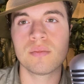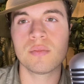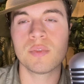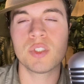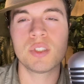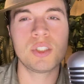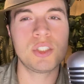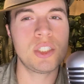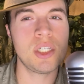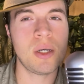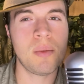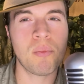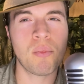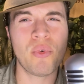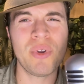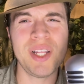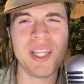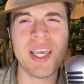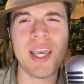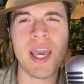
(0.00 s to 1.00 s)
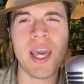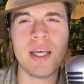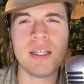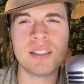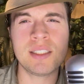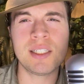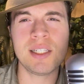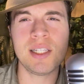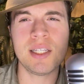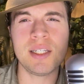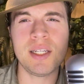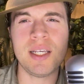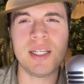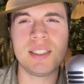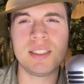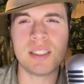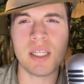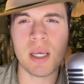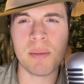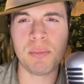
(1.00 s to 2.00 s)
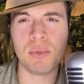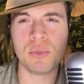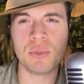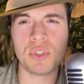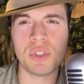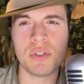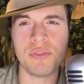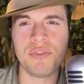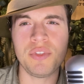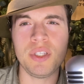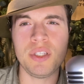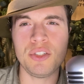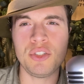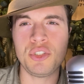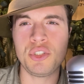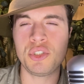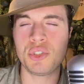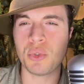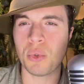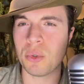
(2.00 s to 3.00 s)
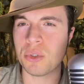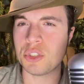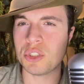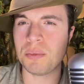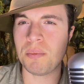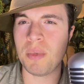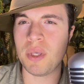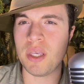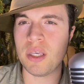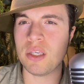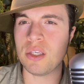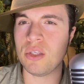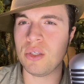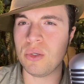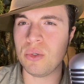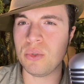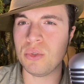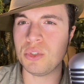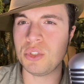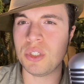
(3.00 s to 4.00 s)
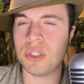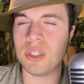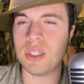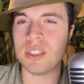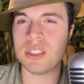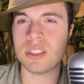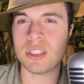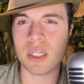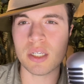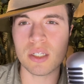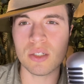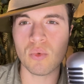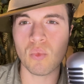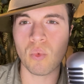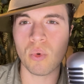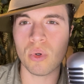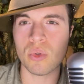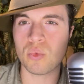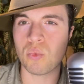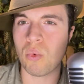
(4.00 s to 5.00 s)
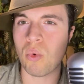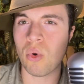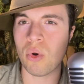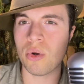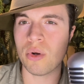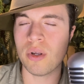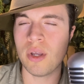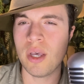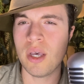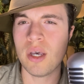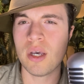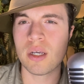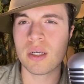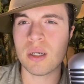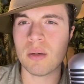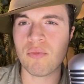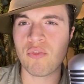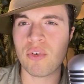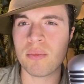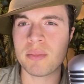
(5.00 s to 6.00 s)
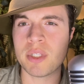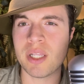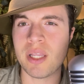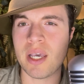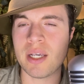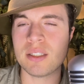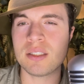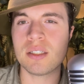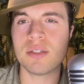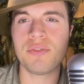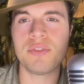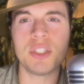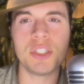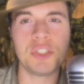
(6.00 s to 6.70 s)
Some really excellent examples of these shorts being used in the Second World War come from the likes of the